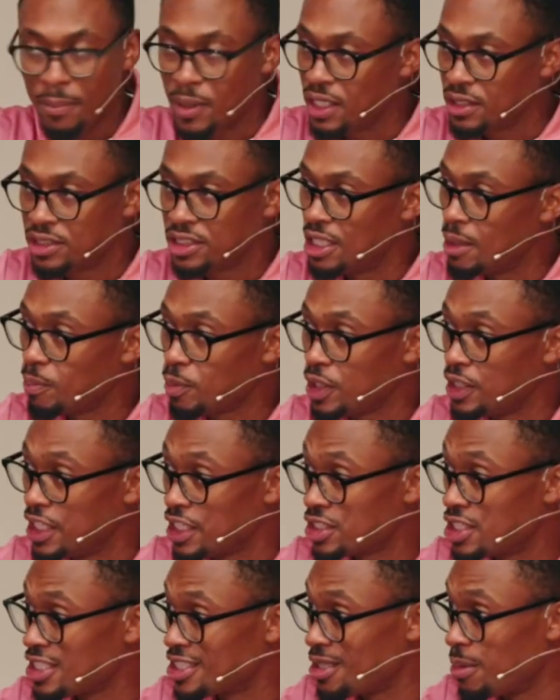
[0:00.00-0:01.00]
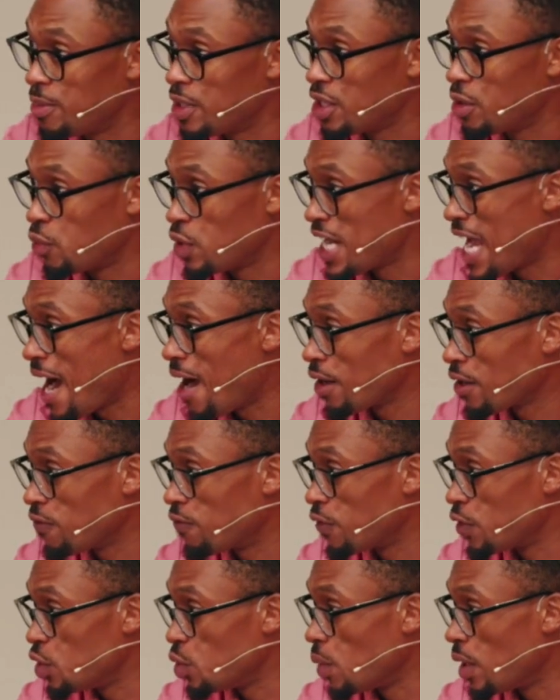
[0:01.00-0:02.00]
That means simply this is to be the
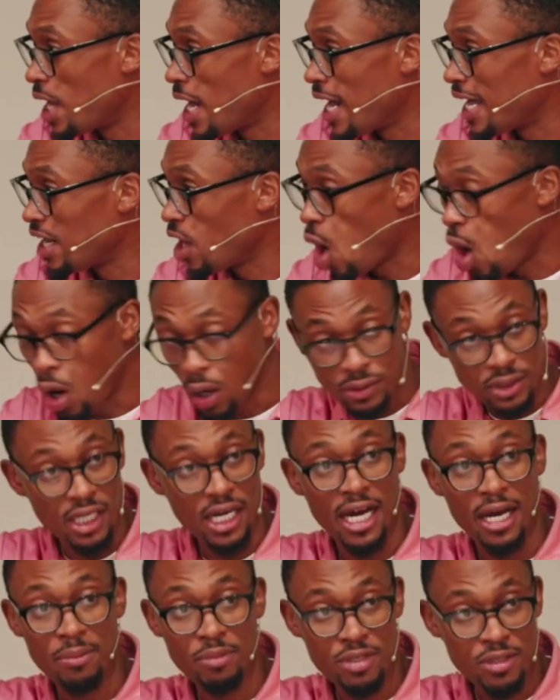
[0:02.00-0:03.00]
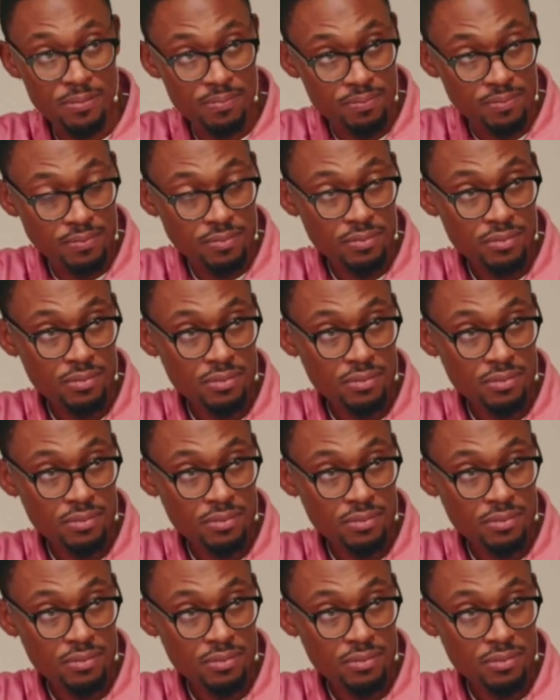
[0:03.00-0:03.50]
reality for you and I at all times.